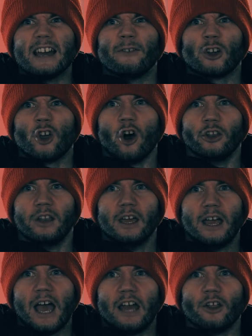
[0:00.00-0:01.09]
I have a gun
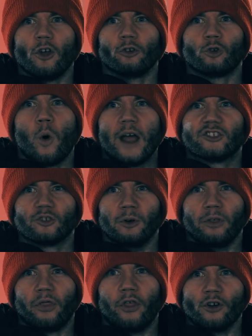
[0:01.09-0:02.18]
and an unquenchable
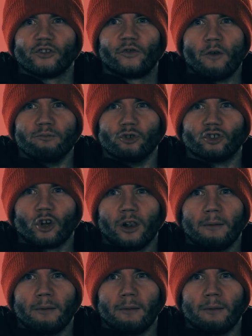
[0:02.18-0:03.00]
thirst for musical